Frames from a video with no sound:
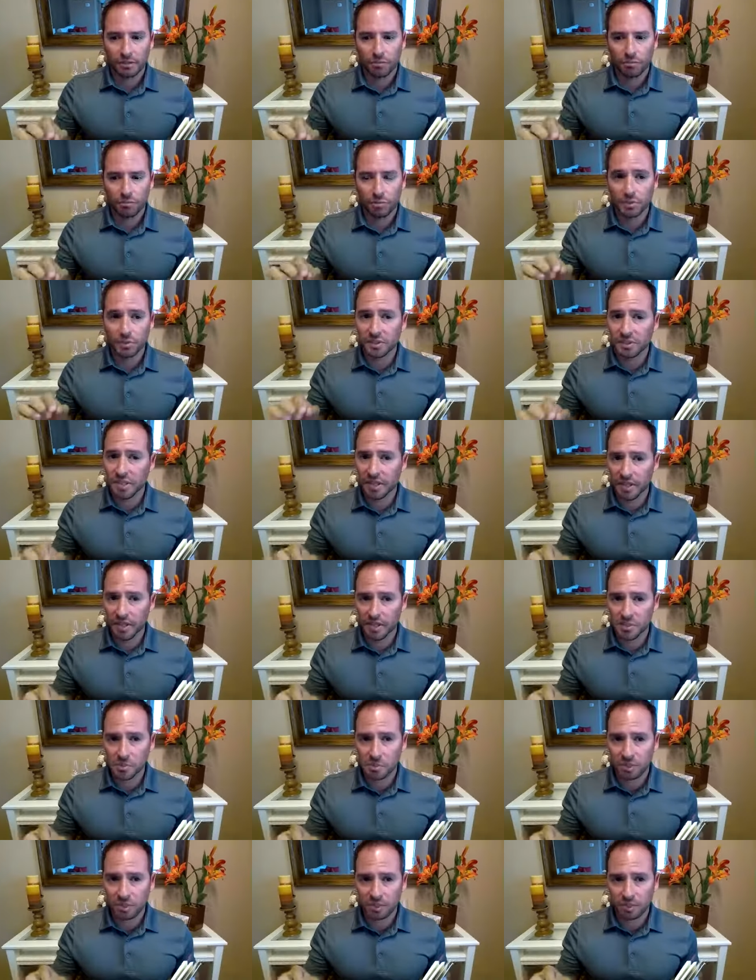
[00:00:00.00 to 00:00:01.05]
wouldn't that
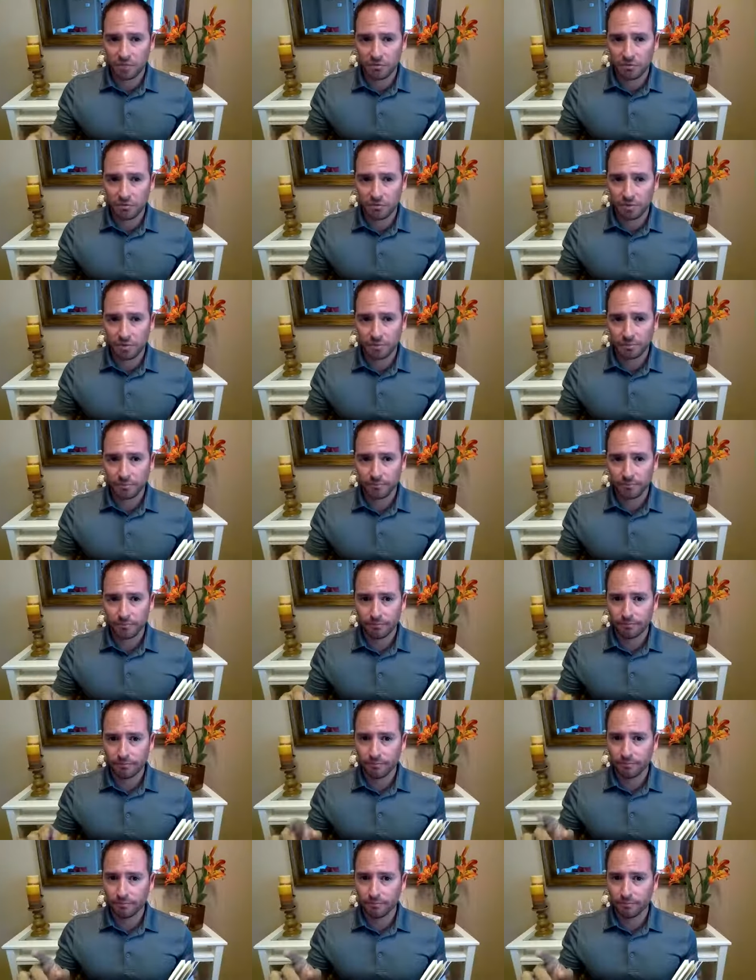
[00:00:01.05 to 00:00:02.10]
explain everything
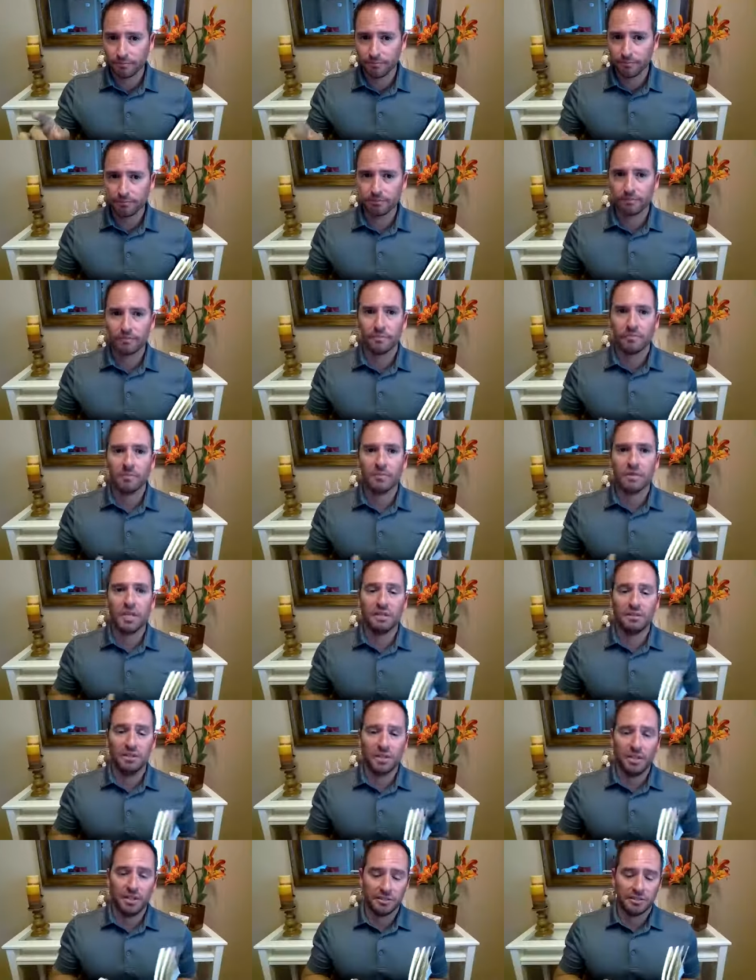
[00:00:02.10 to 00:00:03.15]

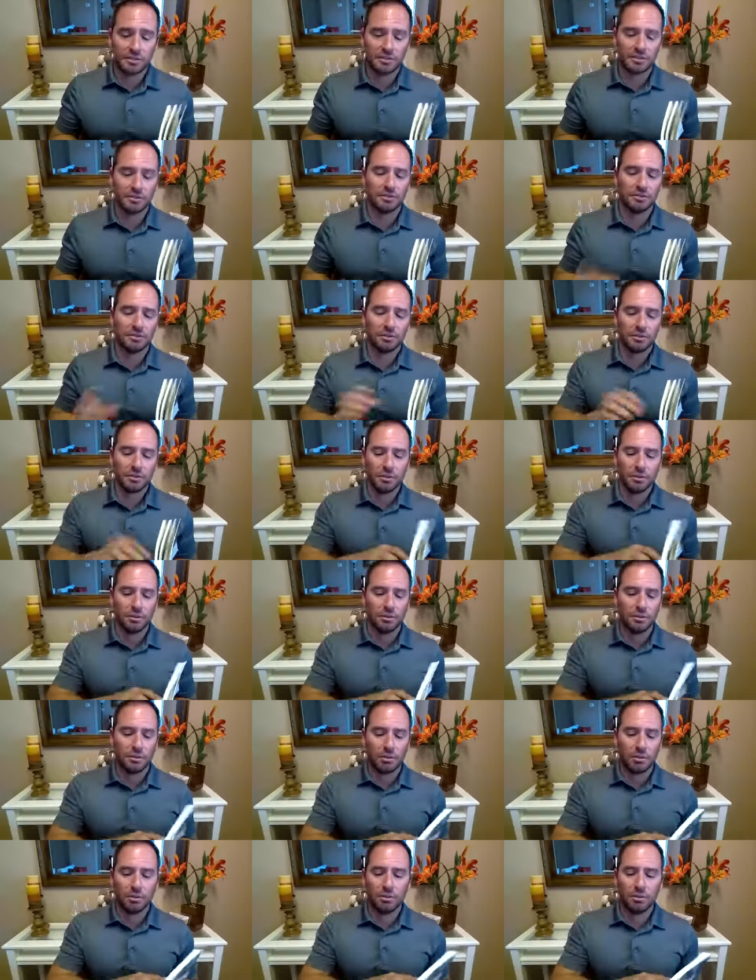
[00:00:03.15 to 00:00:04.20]
and the answer
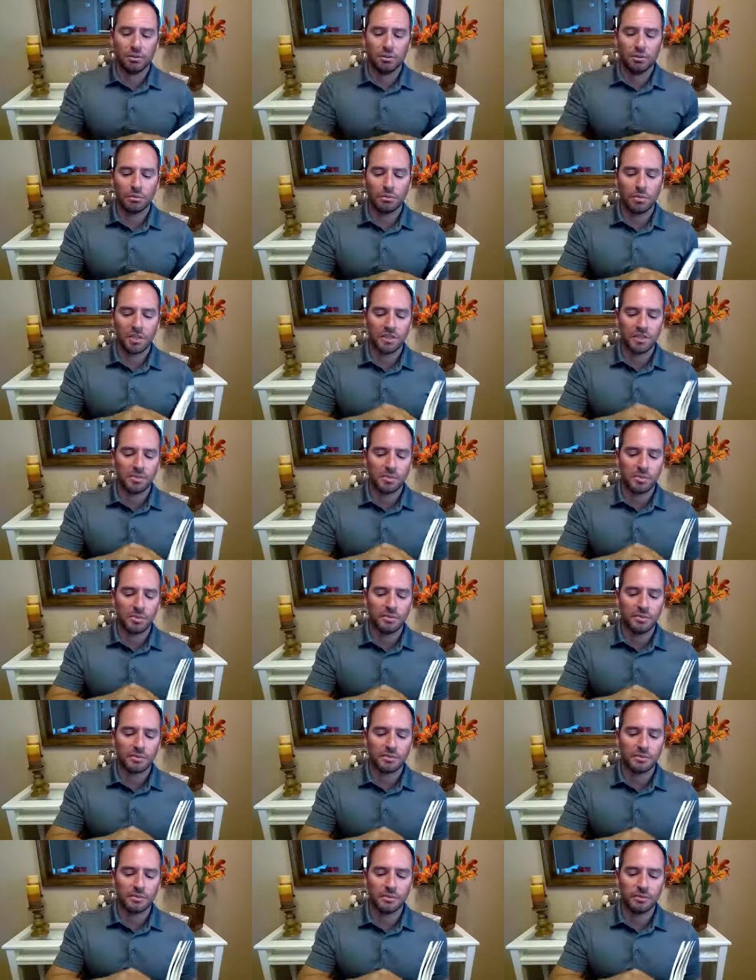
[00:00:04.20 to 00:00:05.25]
by the
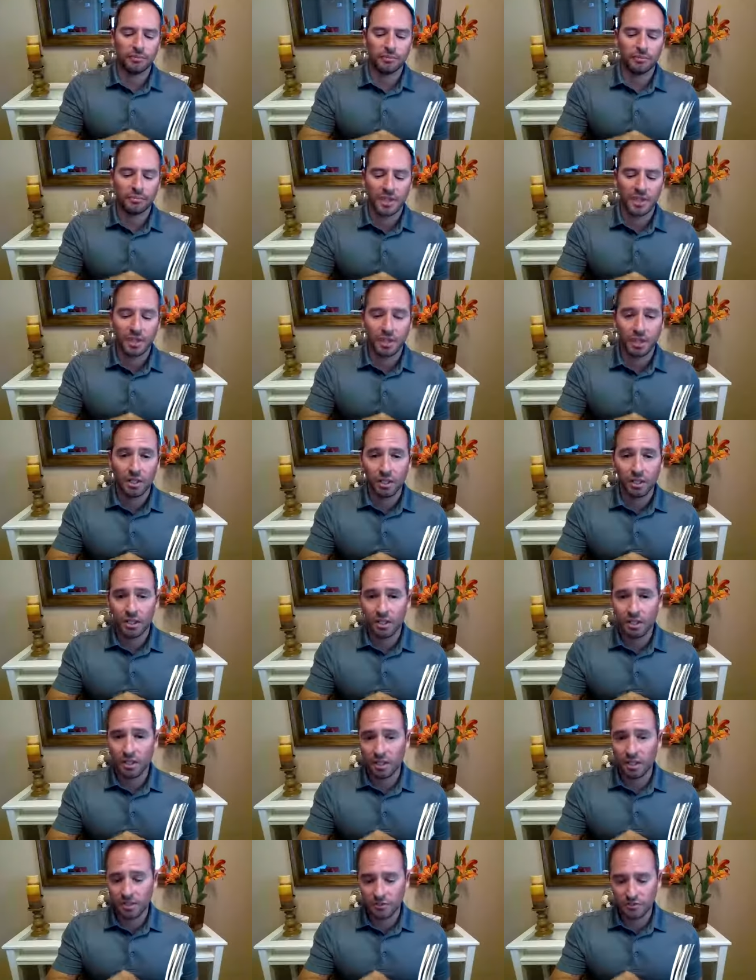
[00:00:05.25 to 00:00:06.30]
spirit
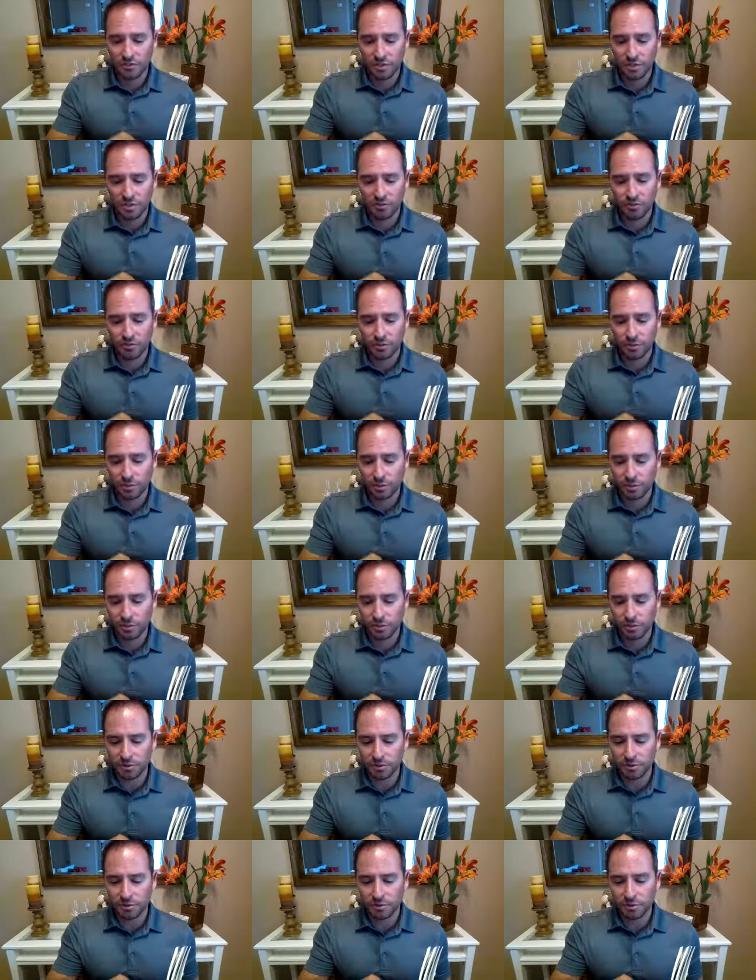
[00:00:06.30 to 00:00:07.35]
even if you
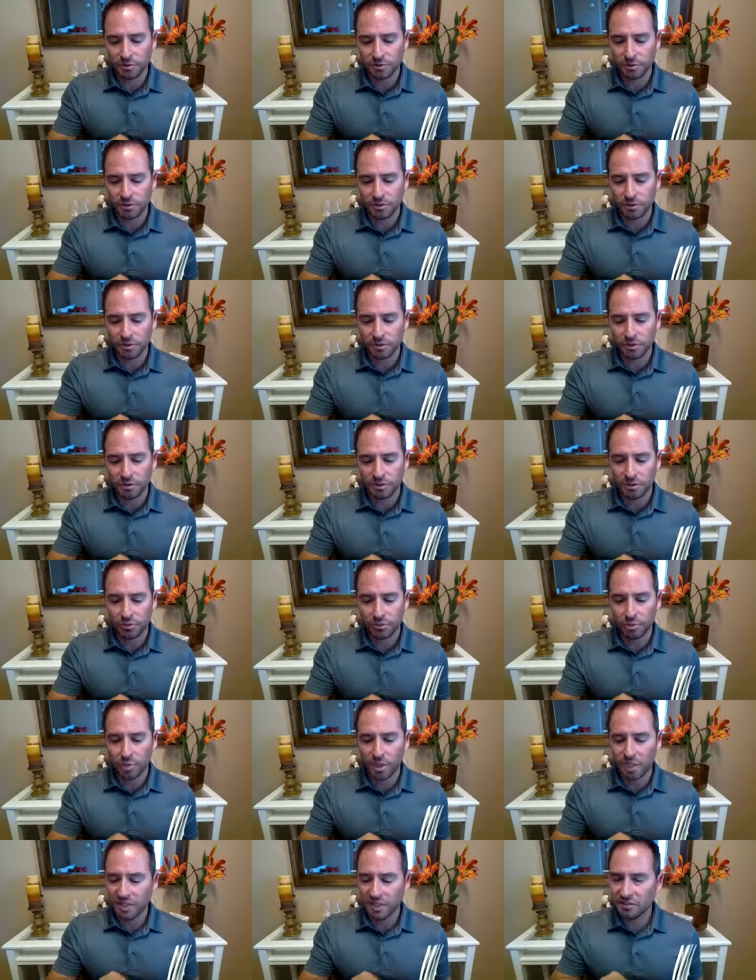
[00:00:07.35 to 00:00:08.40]
could
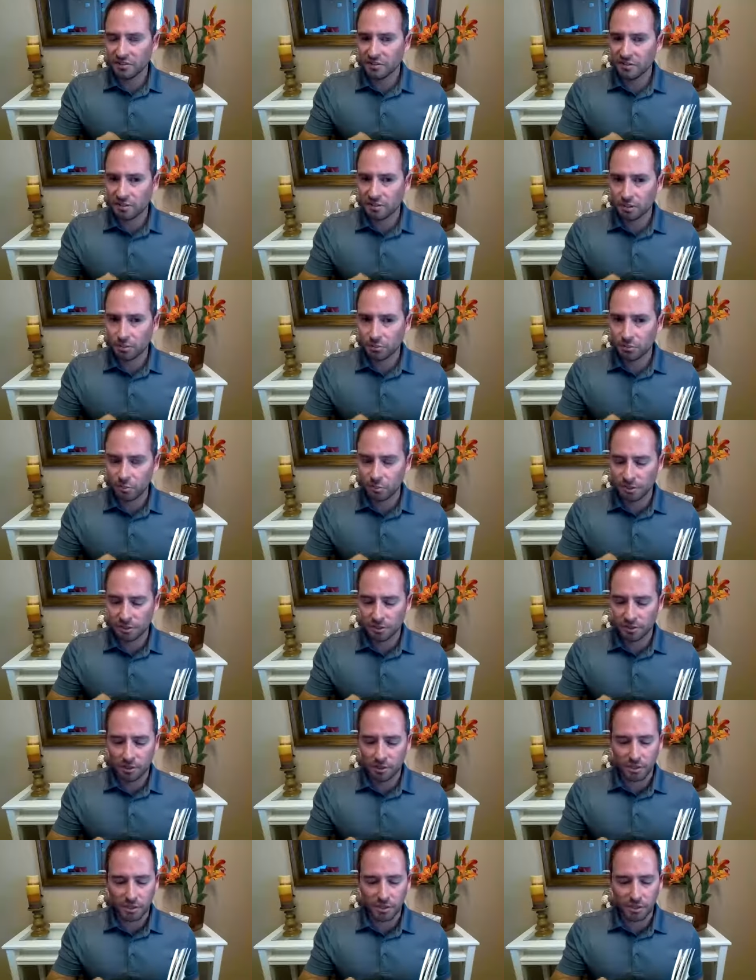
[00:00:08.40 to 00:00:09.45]
what in turn will be
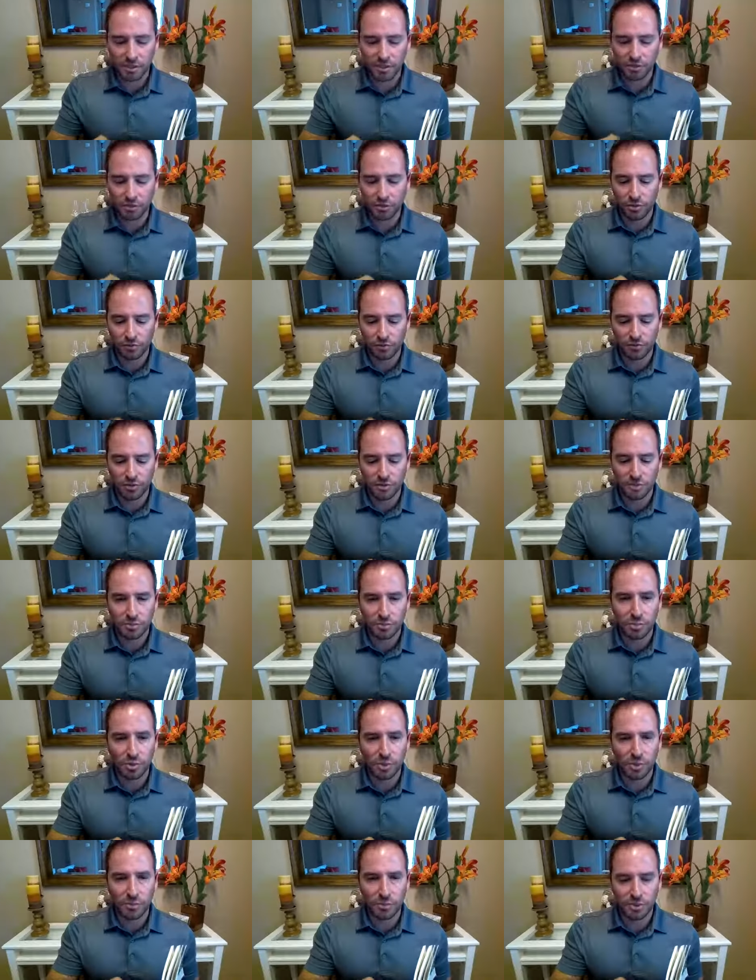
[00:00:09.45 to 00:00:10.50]
the cause of these
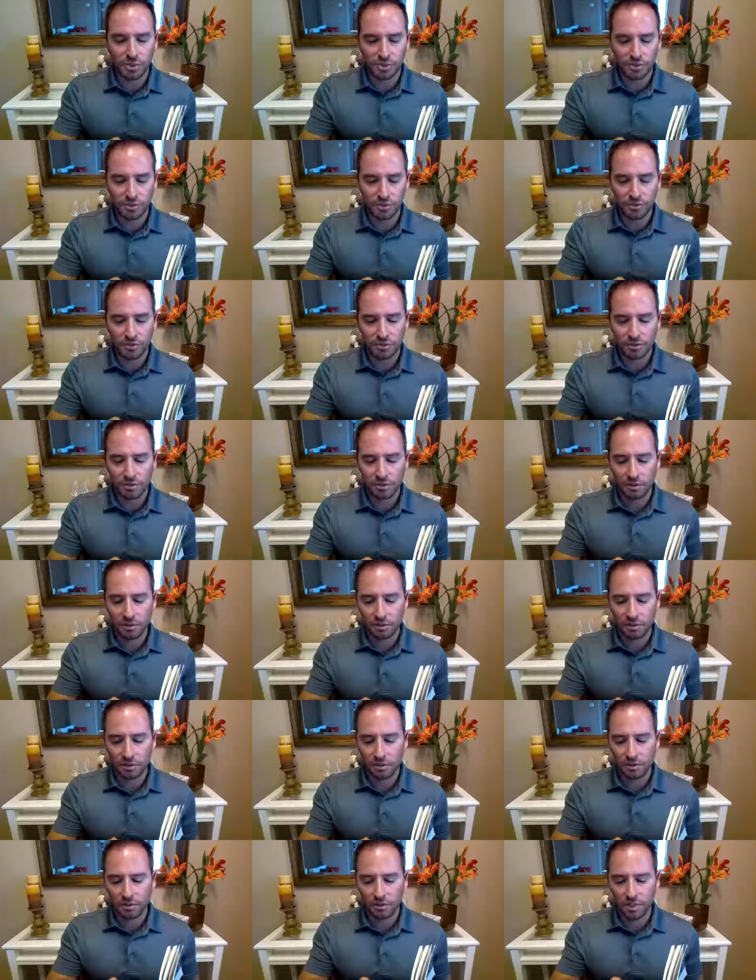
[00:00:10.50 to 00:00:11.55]
properties
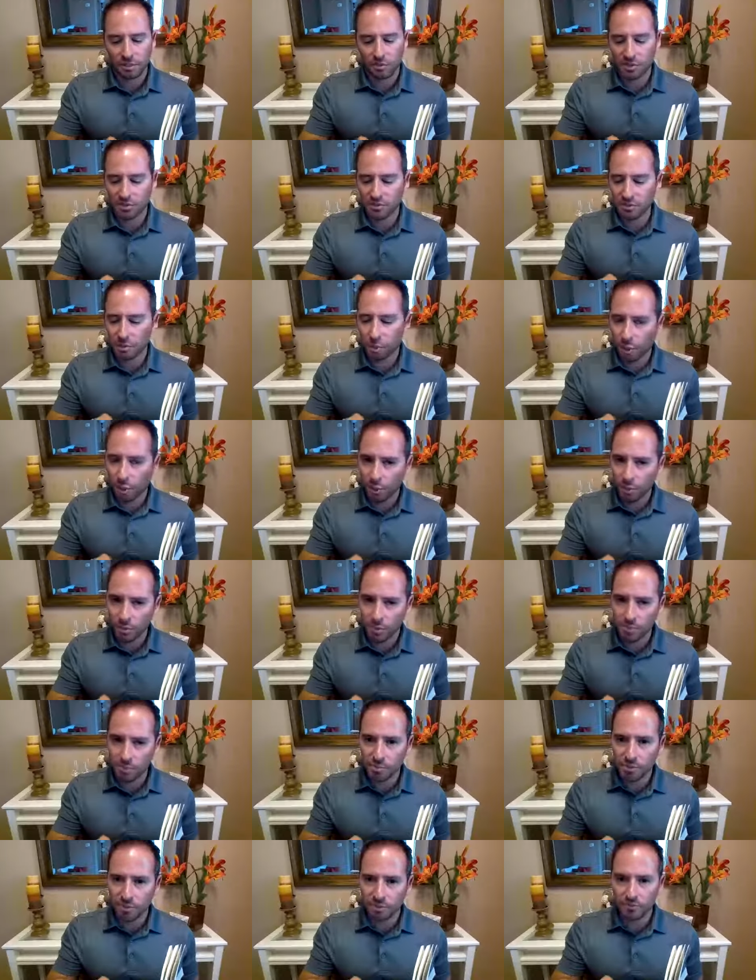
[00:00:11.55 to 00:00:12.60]
there must
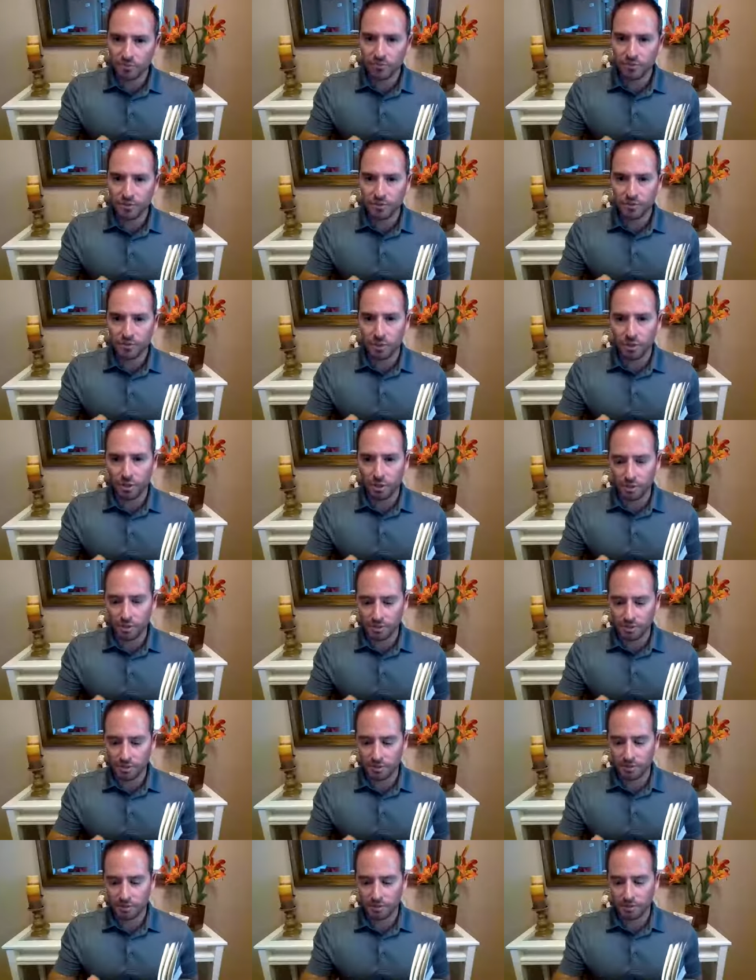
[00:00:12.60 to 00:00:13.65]
always be a first
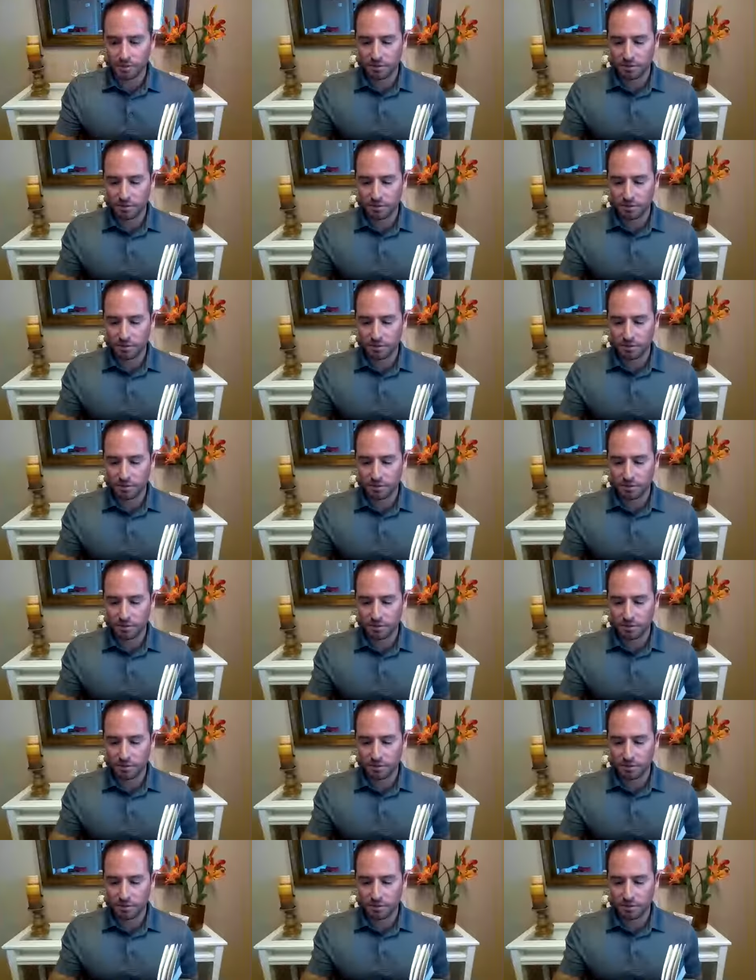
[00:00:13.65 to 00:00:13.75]
cause